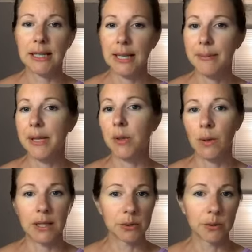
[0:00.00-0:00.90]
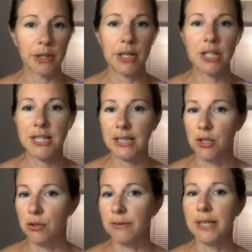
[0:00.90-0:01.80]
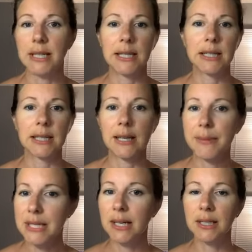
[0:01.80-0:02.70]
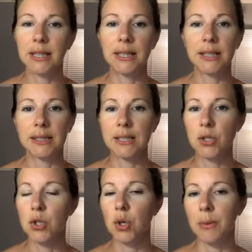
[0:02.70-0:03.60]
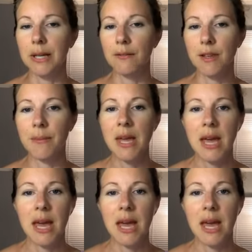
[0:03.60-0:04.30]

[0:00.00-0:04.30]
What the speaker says: lemon, wild orange, tangerine, clementine, so many of them.